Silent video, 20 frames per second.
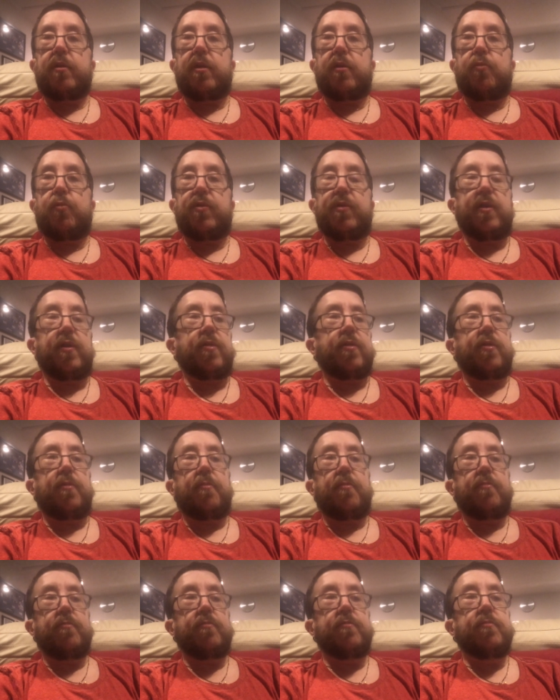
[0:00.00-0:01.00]
Was in
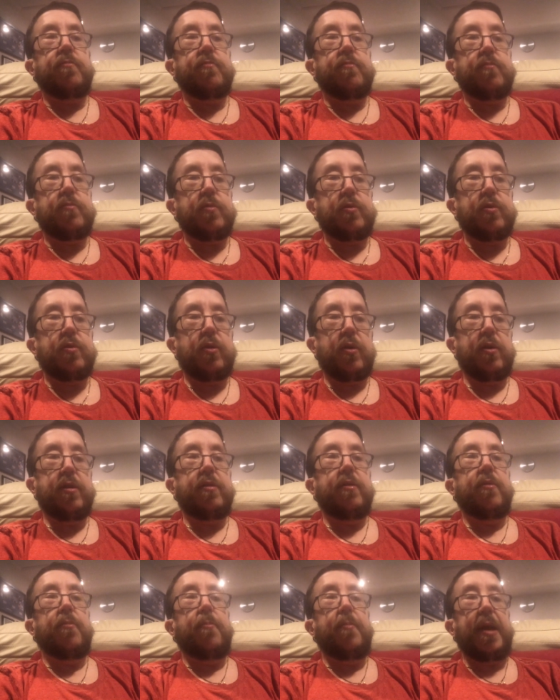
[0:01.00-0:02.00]
some
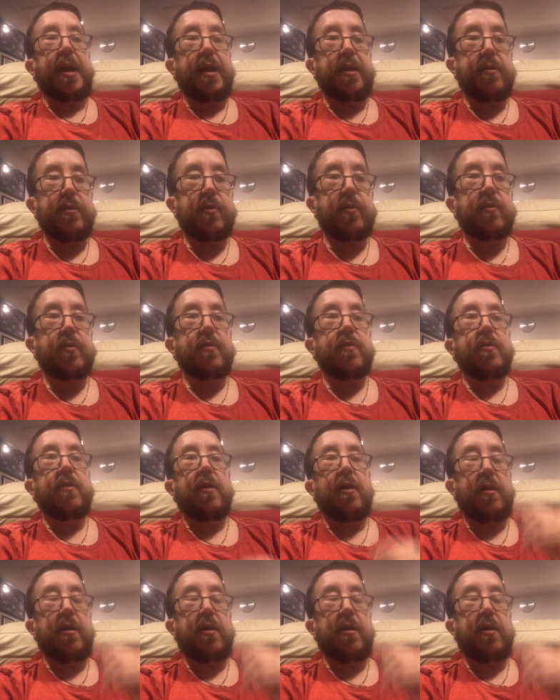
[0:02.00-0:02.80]
good debates,